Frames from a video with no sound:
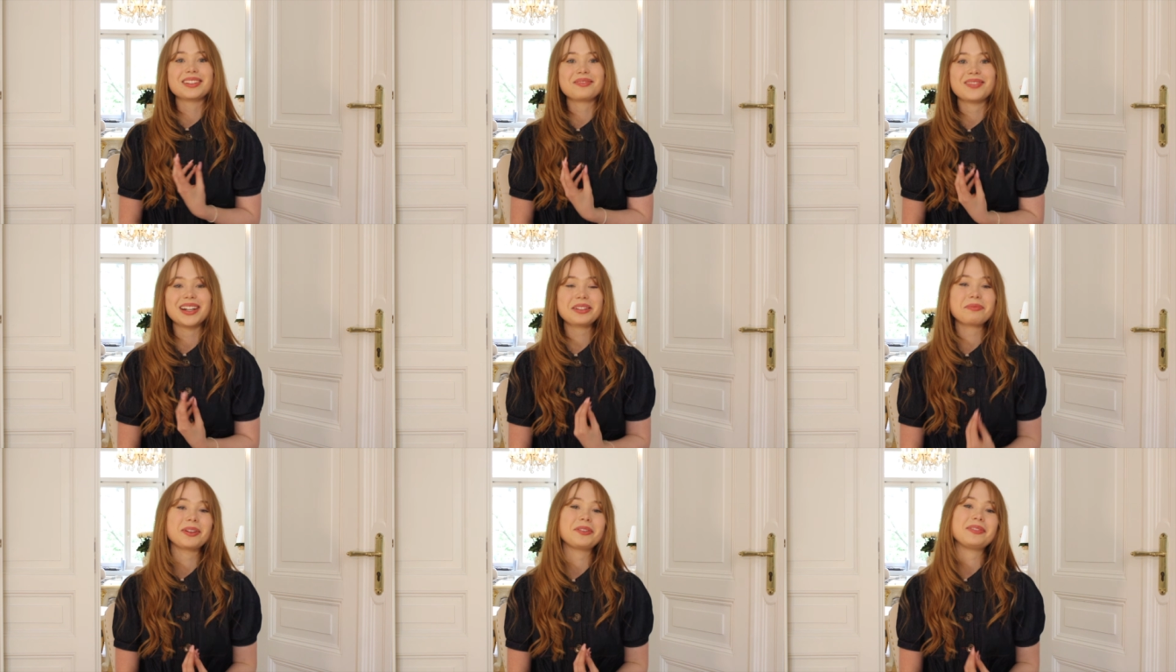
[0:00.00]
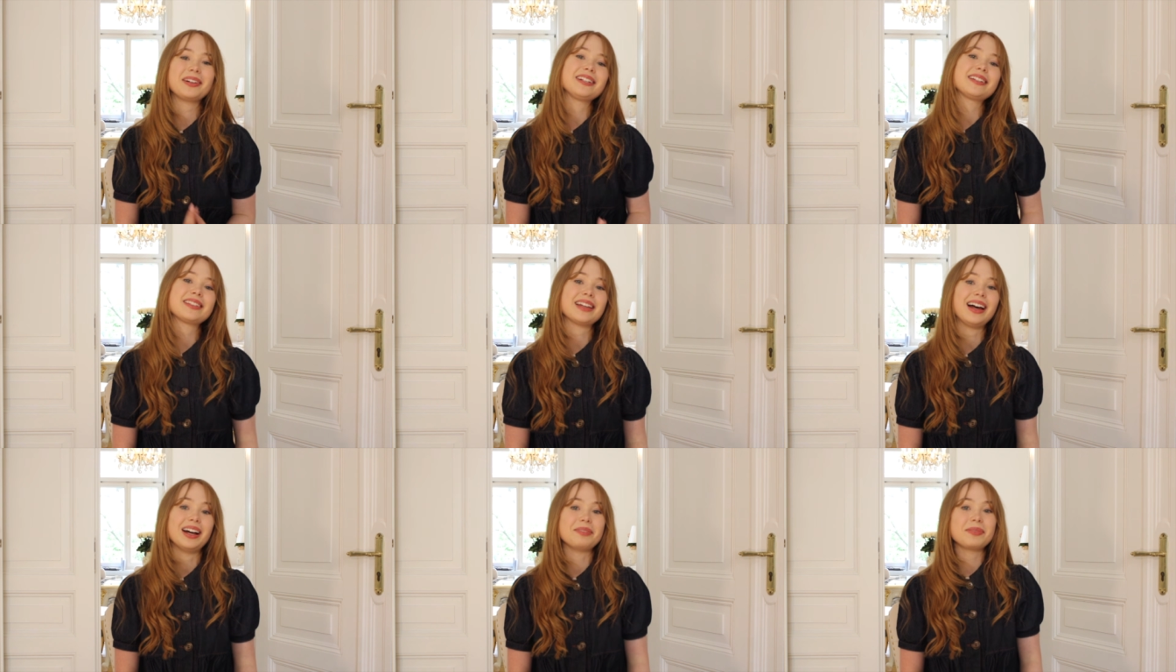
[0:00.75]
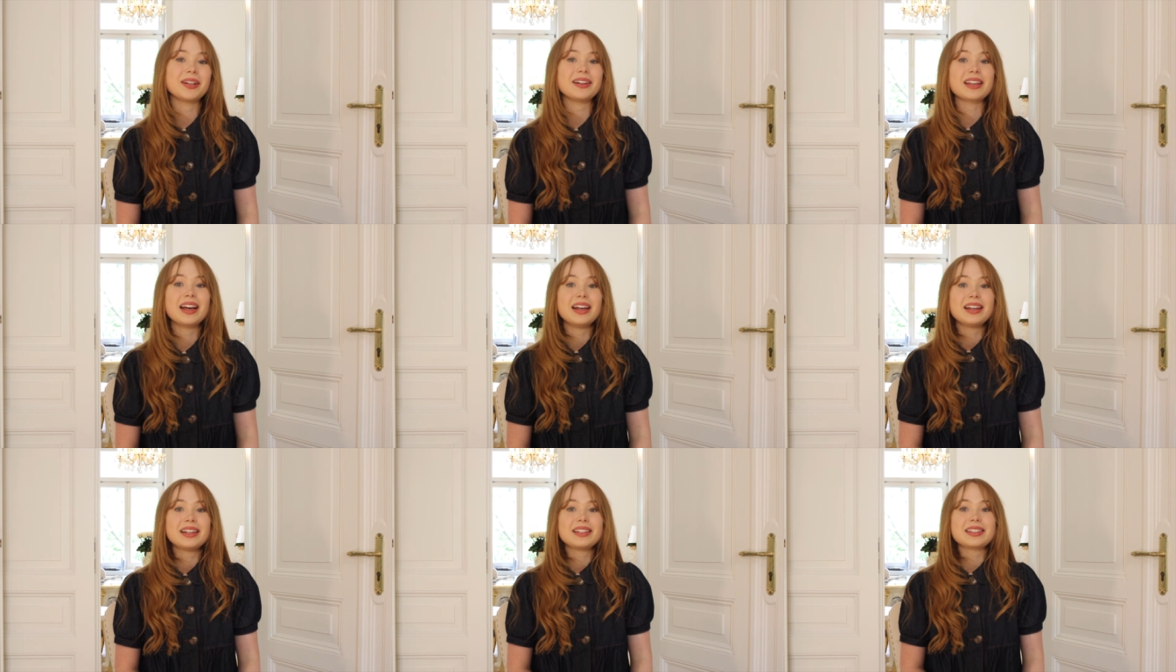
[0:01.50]
It makes me quite sad, because
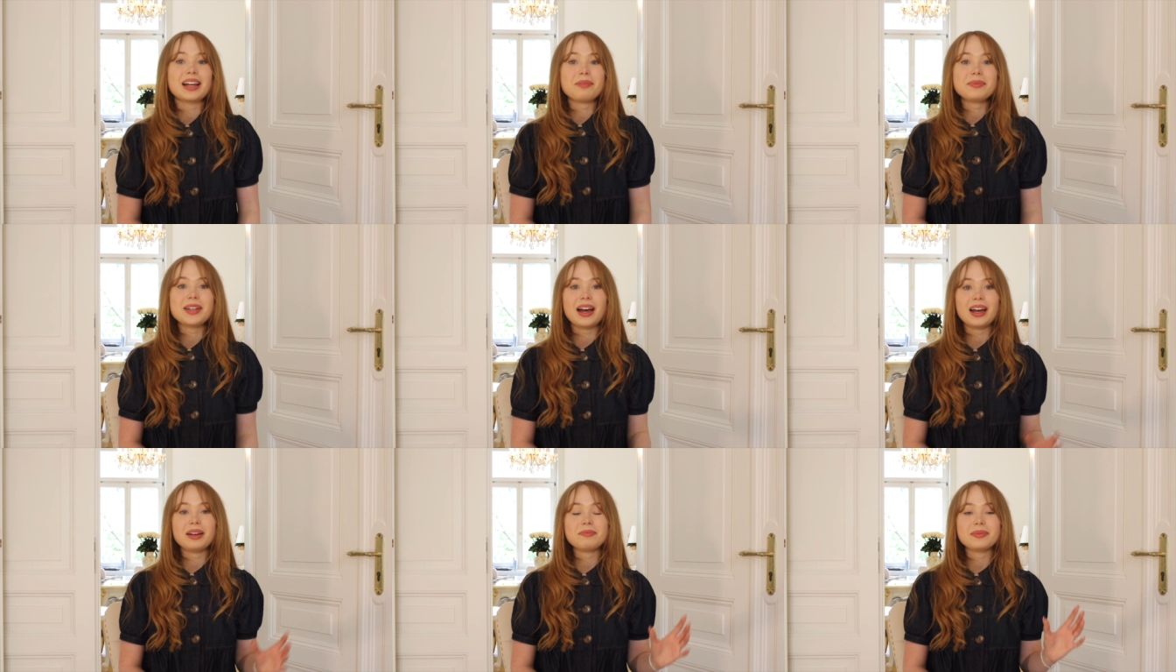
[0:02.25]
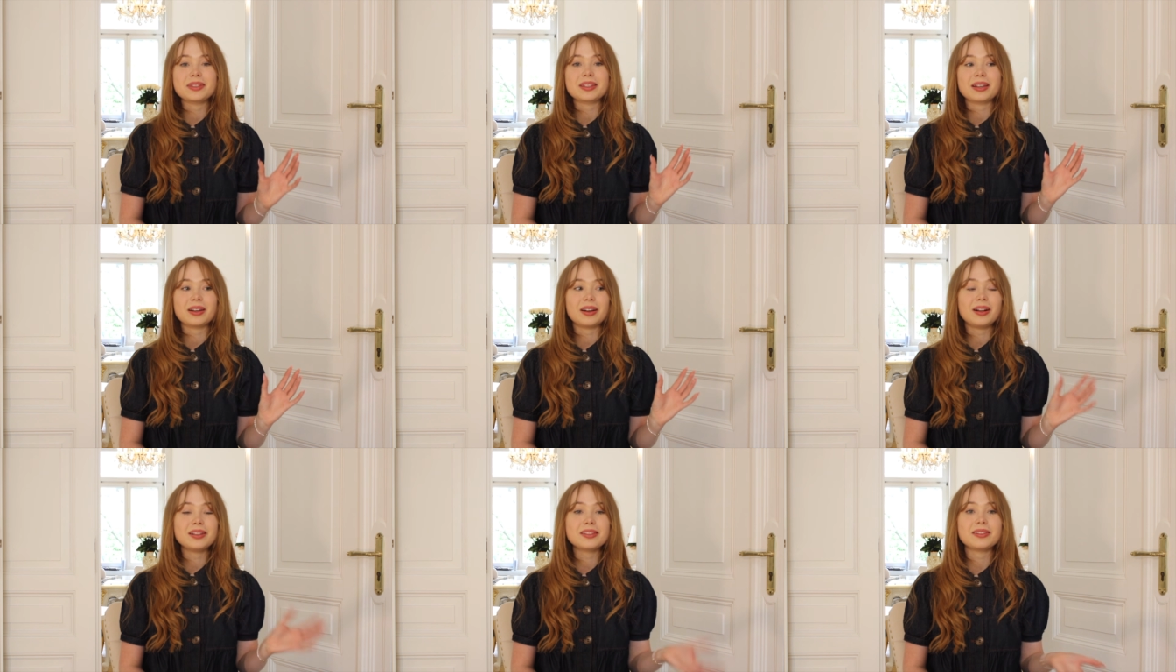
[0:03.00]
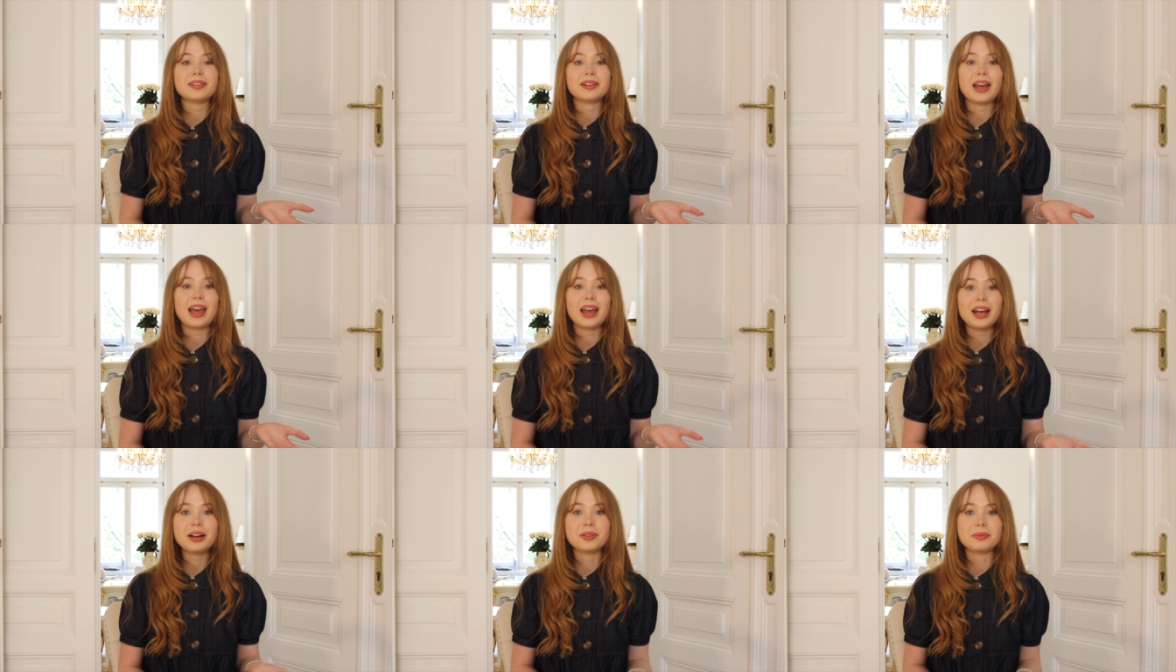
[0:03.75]
sometimes also
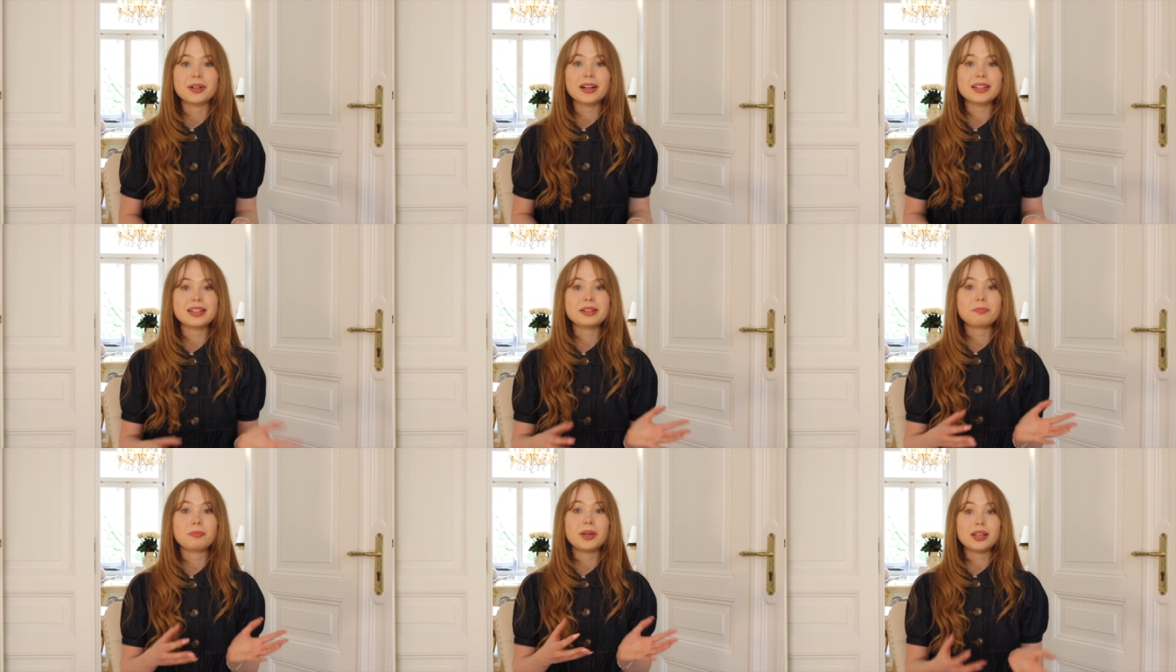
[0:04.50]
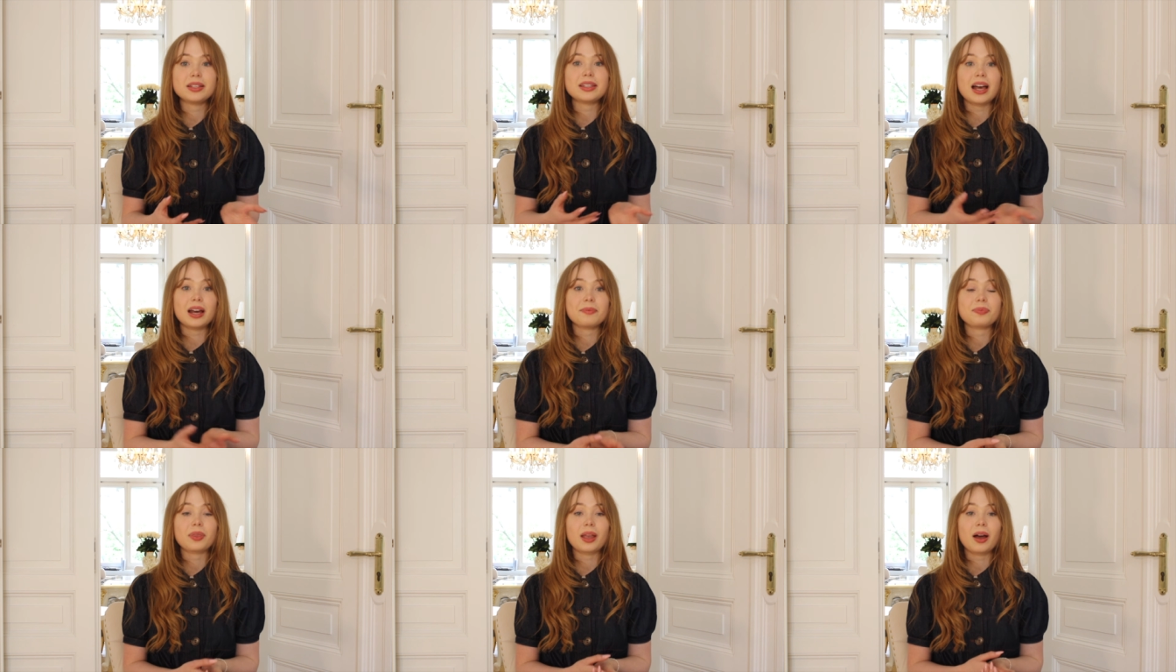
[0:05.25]
angry, because it means I'm